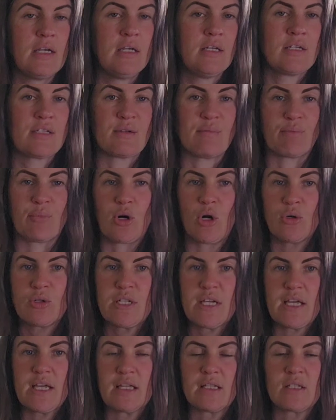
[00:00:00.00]
some
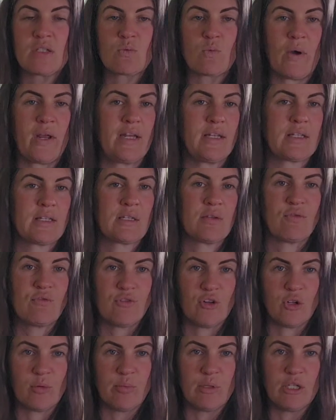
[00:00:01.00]
proteins when it's in
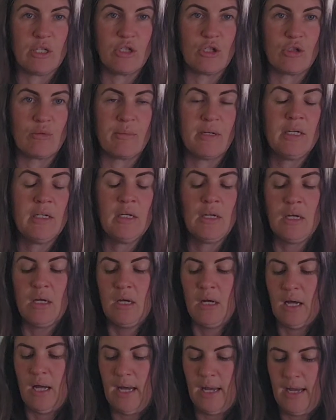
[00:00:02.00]
full bloom,
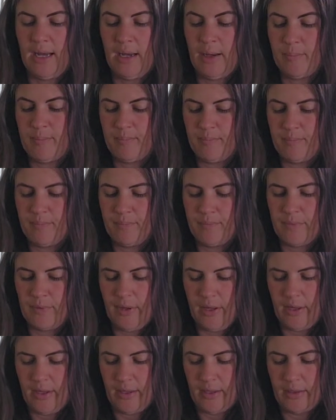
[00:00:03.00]

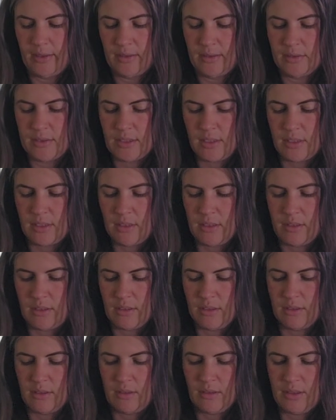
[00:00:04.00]
and
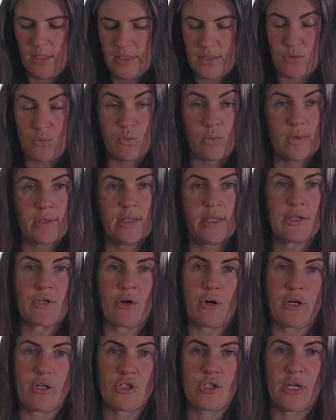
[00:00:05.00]
it's really
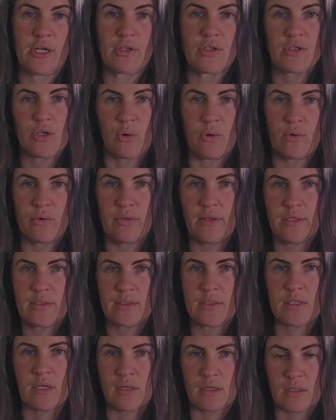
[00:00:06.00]
nourishing. So
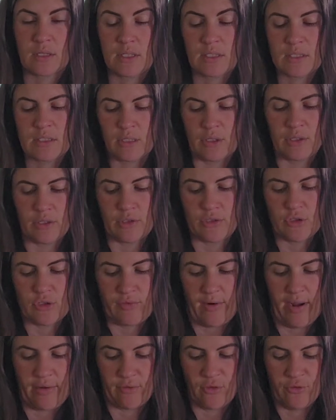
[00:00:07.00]
it's considered a
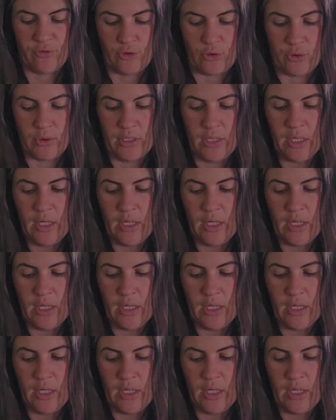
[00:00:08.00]
survival food.